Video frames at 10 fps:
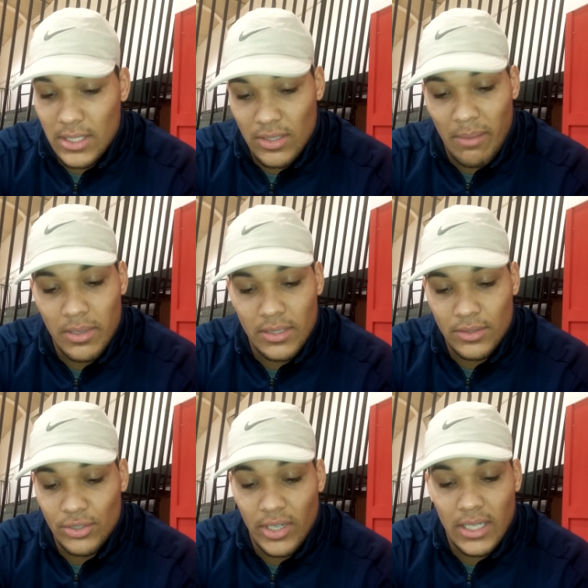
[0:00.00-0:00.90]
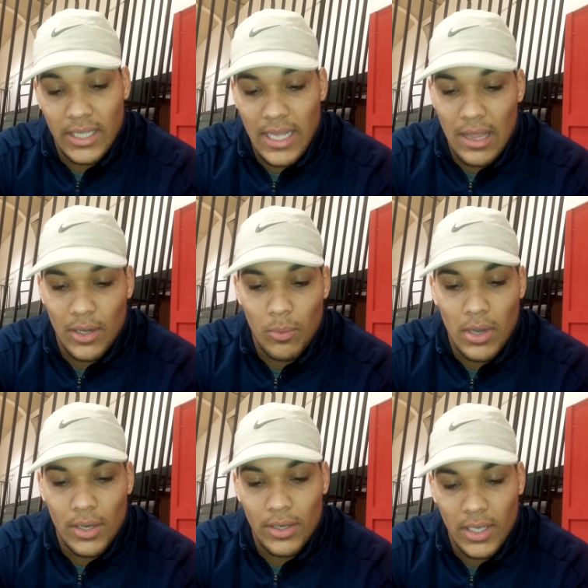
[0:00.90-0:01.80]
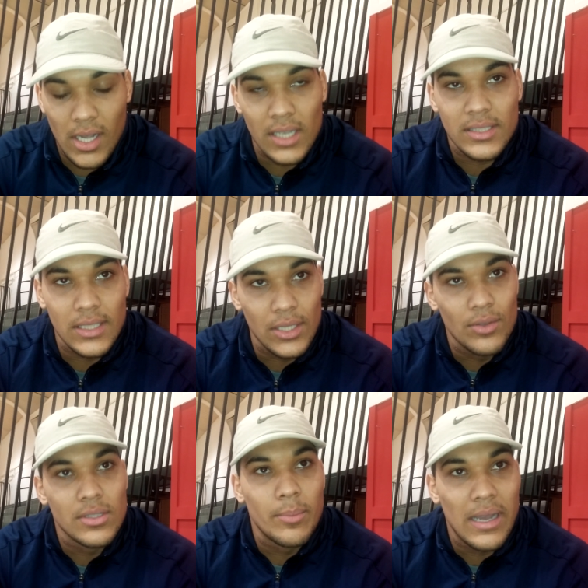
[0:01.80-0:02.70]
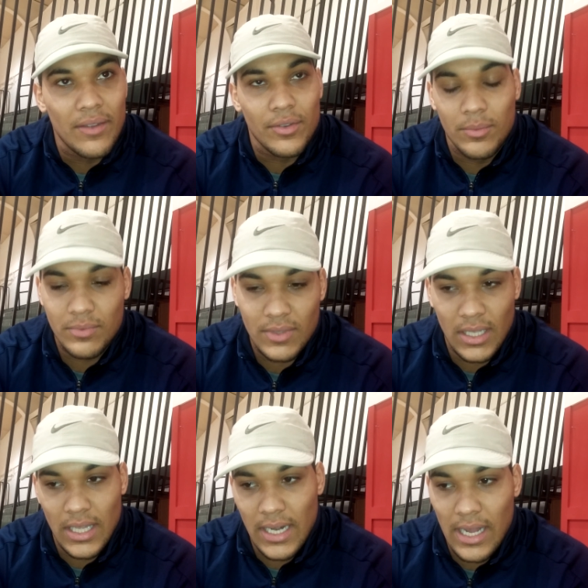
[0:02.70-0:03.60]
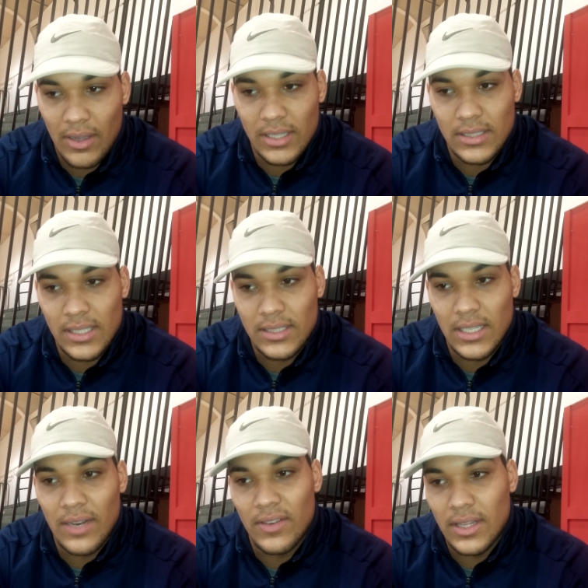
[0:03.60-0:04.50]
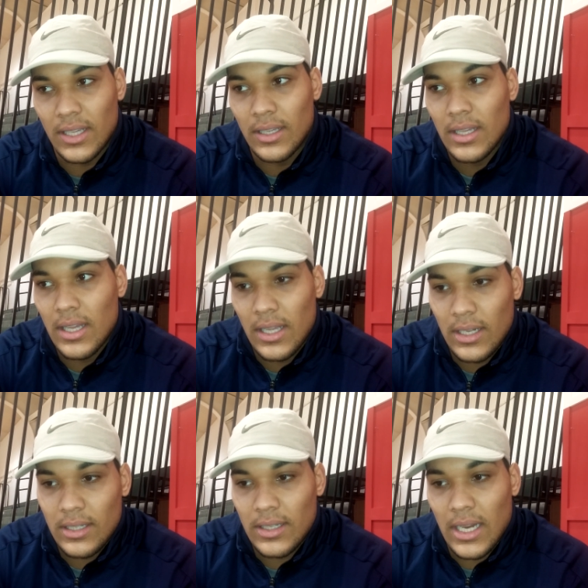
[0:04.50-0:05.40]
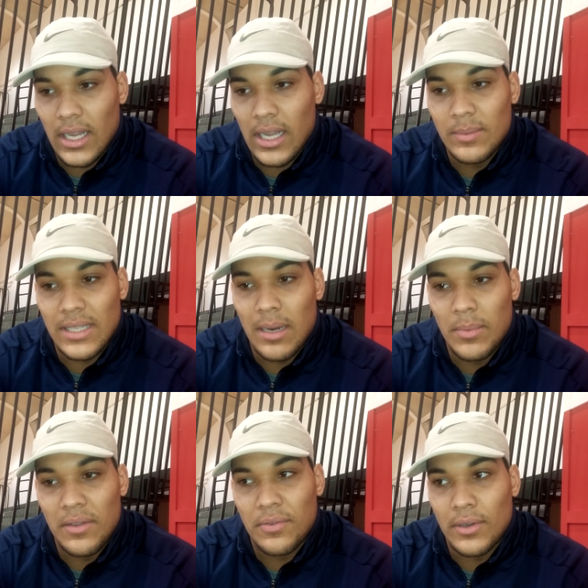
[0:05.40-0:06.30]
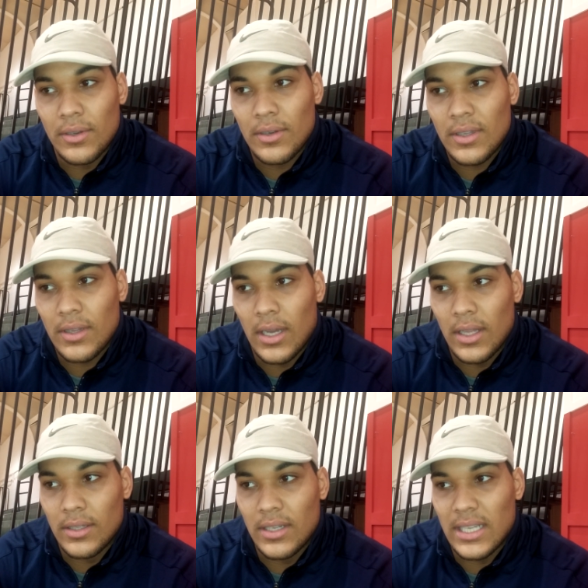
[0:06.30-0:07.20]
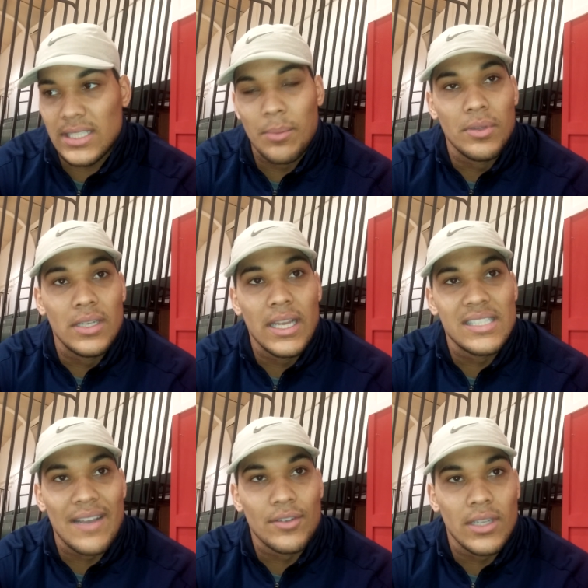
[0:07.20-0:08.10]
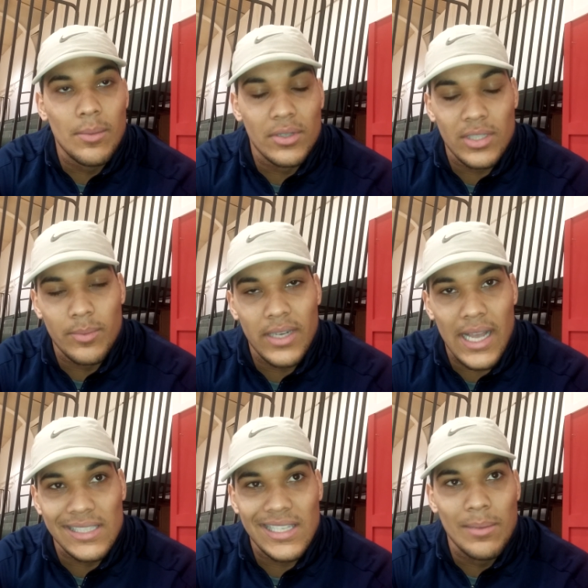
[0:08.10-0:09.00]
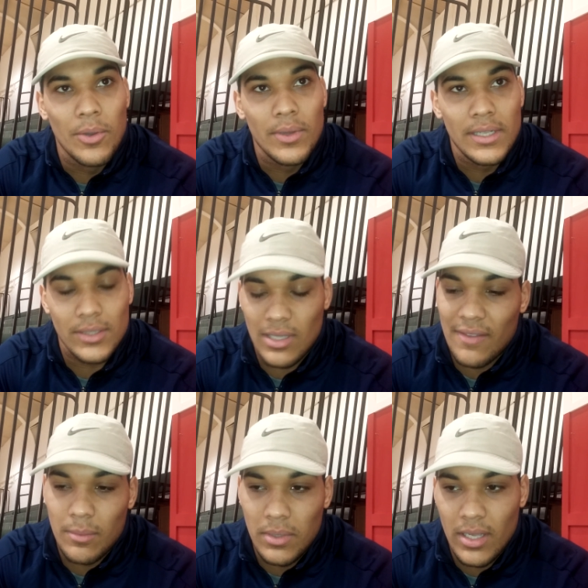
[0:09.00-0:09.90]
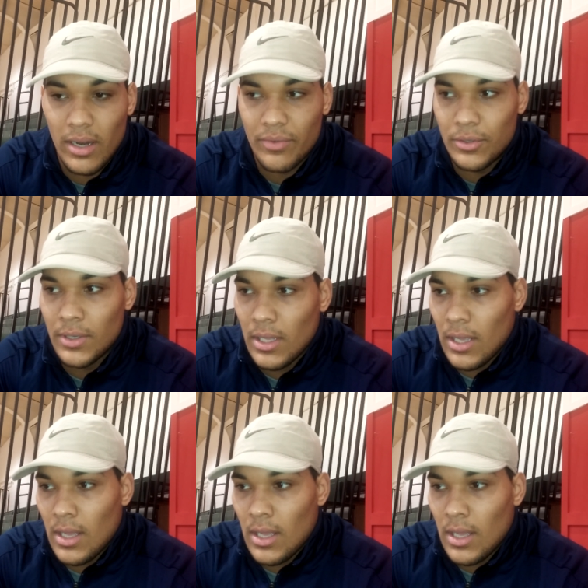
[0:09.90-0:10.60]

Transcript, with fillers: so I've been drinking a gallon of water and constantly using the bathroom to get it out because they said everything that uh, comes out of me for uh, the next couple of days after chemo treatment has chemo in it, so I have to be careful.